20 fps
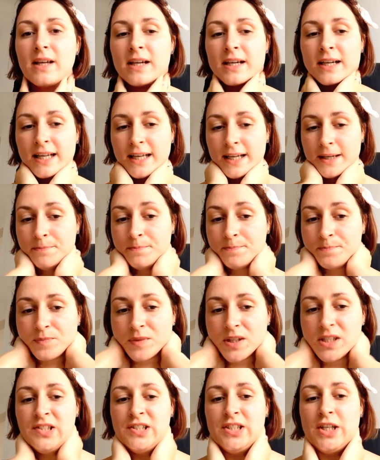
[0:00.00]
Okay.
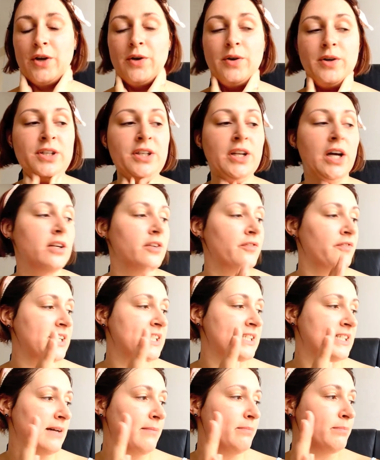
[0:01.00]
So none of the
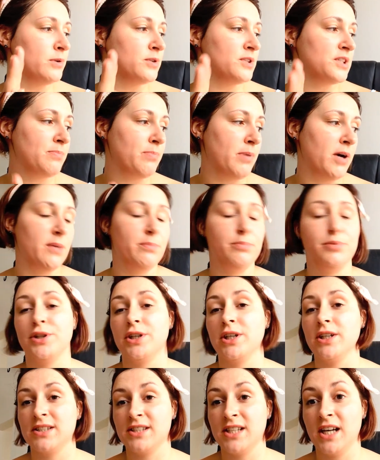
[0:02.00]
Temple Spa
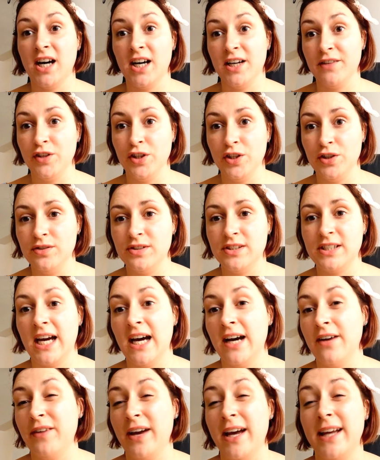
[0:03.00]
products that I've used
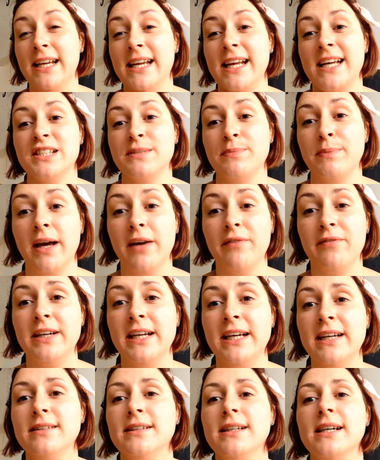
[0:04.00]
have any SPF in
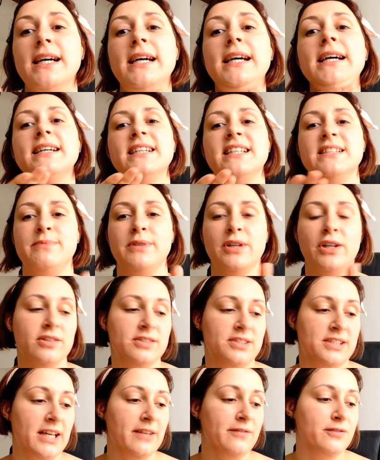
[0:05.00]
it. It's
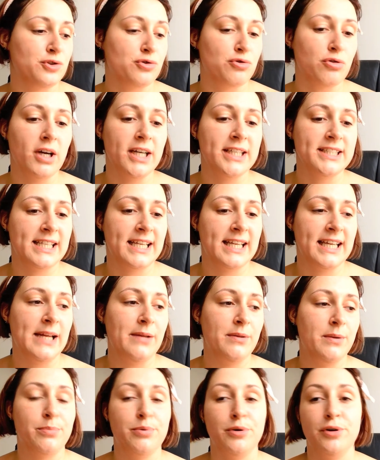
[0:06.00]
because they've tried to
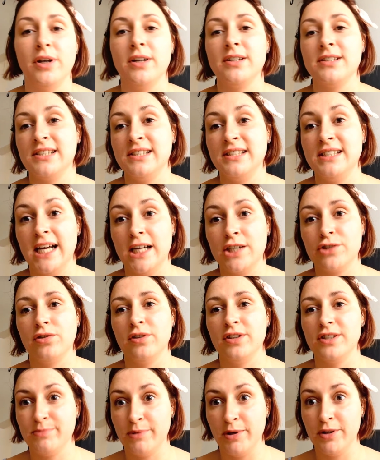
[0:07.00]
keep the products as natural
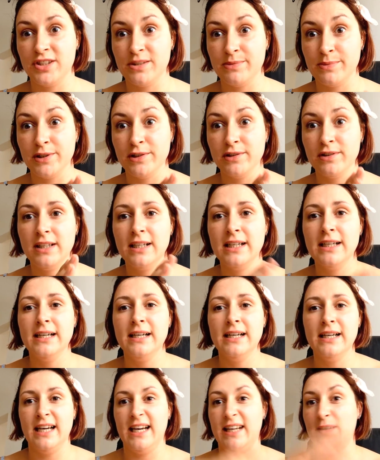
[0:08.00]
as possible,
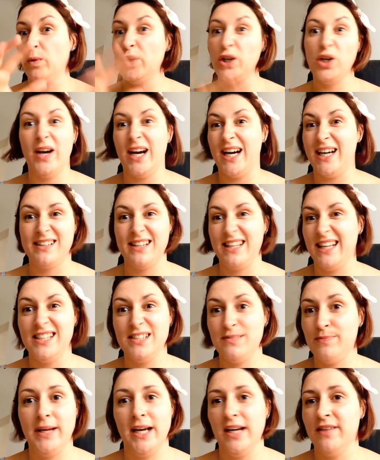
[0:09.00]
and when you add the
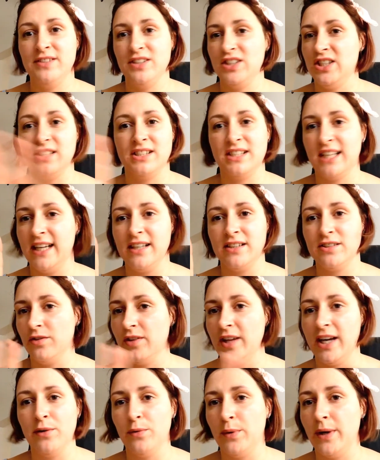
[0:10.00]
SPF it just takes all
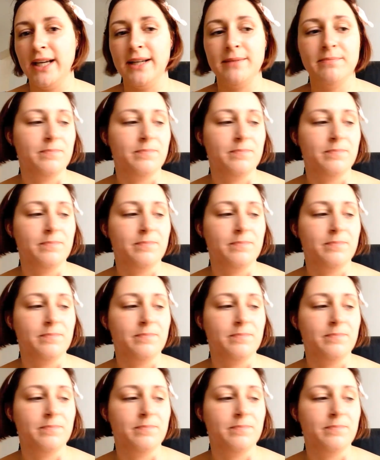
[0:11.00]
that away.